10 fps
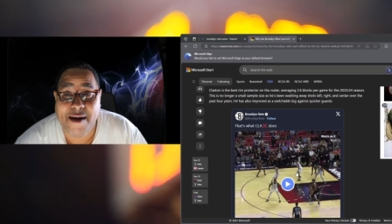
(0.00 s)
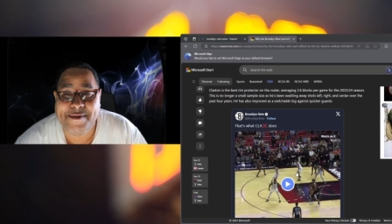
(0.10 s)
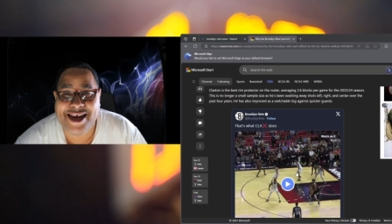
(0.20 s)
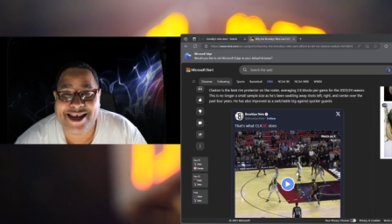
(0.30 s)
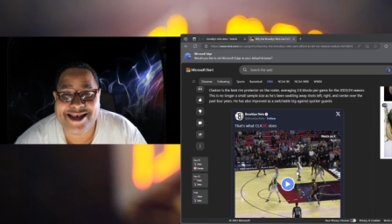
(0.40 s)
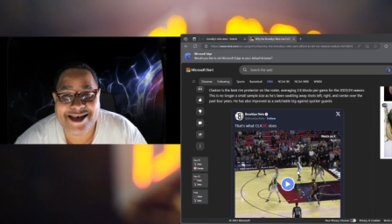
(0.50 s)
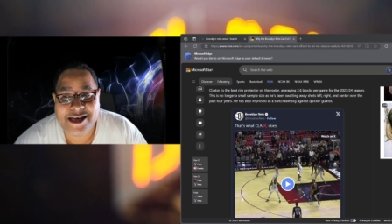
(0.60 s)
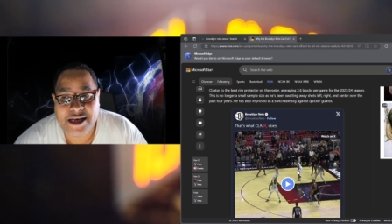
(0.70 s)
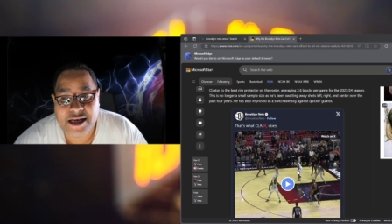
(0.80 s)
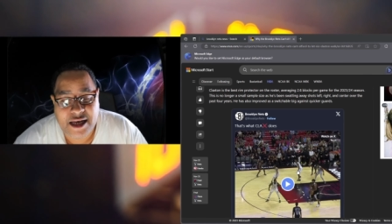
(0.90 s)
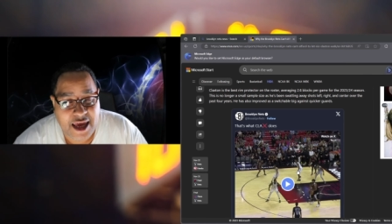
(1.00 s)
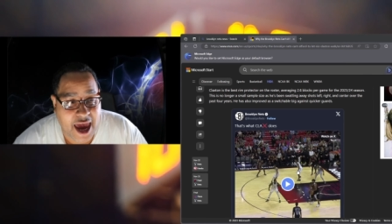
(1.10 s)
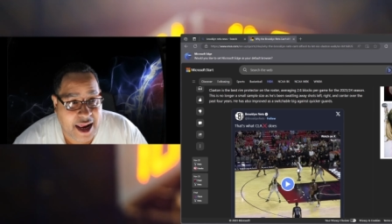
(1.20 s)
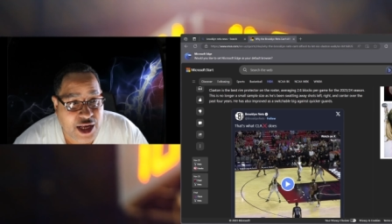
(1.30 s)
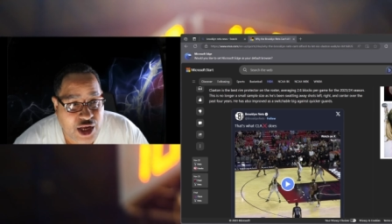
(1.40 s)
I mean, yeah,
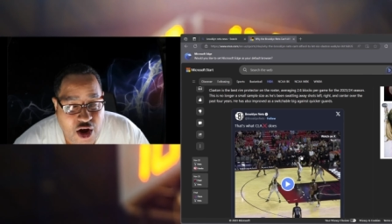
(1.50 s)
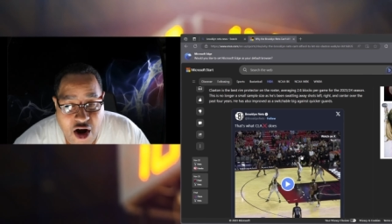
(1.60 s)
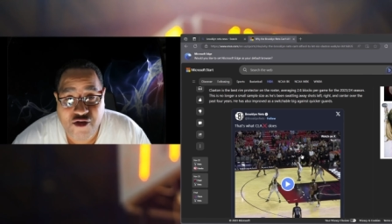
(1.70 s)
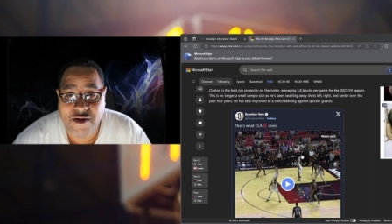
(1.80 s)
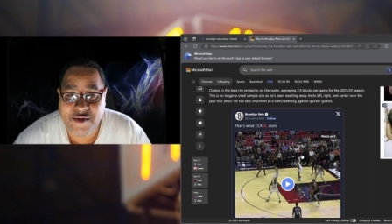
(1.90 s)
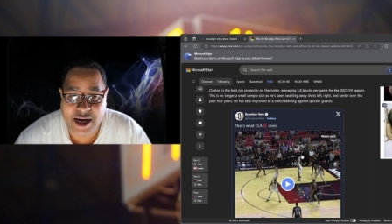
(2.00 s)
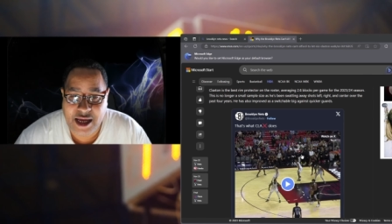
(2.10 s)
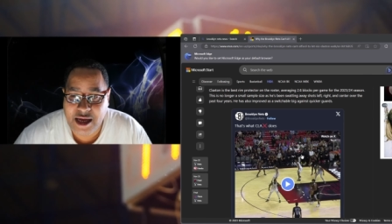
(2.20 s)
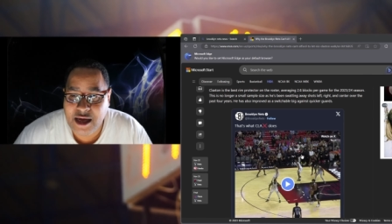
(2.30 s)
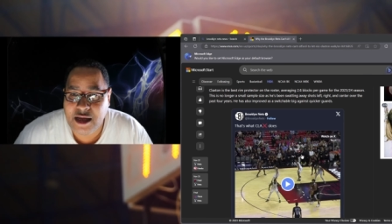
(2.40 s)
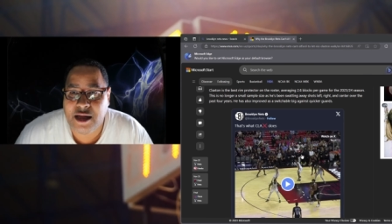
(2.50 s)
it is a guard driven league.